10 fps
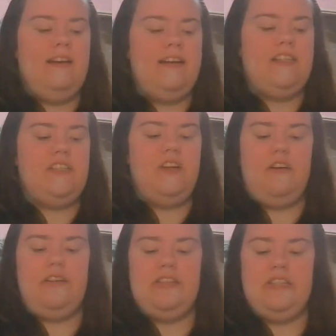He
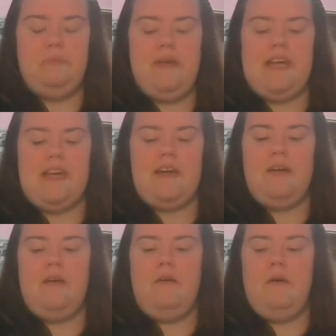started to speak,
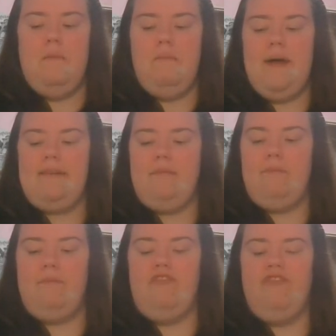but
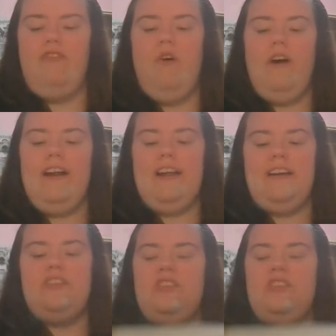before he could